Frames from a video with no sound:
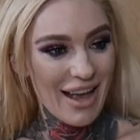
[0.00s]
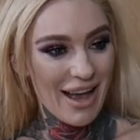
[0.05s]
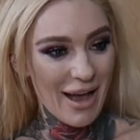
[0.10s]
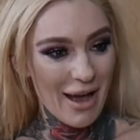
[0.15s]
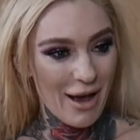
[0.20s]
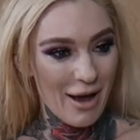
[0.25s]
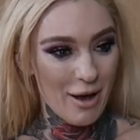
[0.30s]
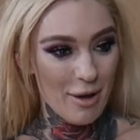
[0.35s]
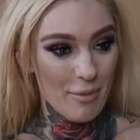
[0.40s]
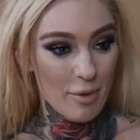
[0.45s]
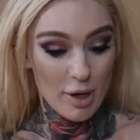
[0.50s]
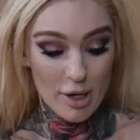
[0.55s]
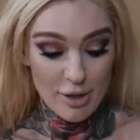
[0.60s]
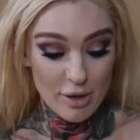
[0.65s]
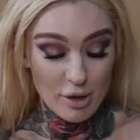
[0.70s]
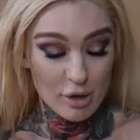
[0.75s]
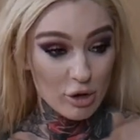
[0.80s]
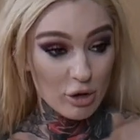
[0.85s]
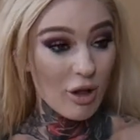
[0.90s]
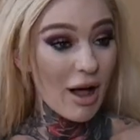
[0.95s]
and
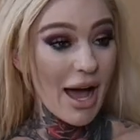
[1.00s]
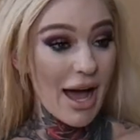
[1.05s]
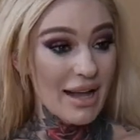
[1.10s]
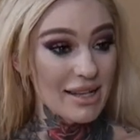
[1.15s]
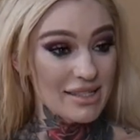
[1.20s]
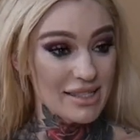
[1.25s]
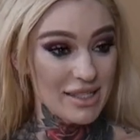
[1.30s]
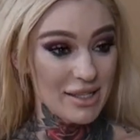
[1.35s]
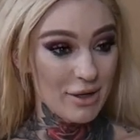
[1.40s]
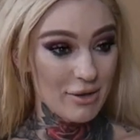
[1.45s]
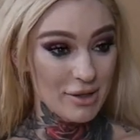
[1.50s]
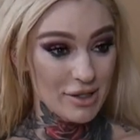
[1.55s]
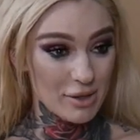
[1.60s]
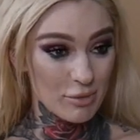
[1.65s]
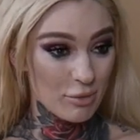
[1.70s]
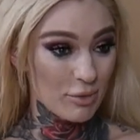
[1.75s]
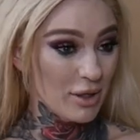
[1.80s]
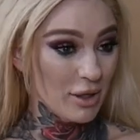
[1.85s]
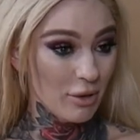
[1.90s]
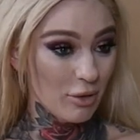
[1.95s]
they're glass, you know, it's
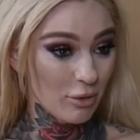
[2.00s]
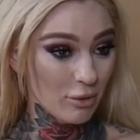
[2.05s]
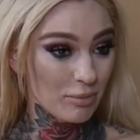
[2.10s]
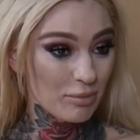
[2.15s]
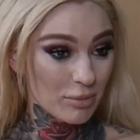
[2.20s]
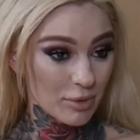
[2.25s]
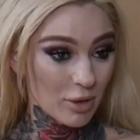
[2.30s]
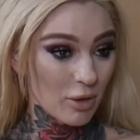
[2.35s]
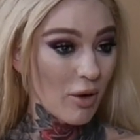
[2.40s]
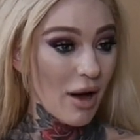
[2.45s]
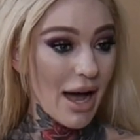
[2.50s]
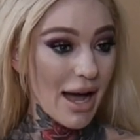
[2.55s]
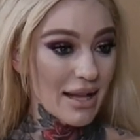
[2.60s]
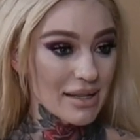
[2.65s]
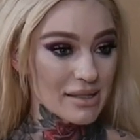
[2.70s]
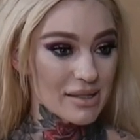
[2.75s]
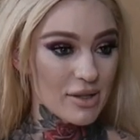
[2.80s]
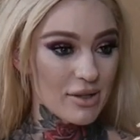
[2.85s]
real glass.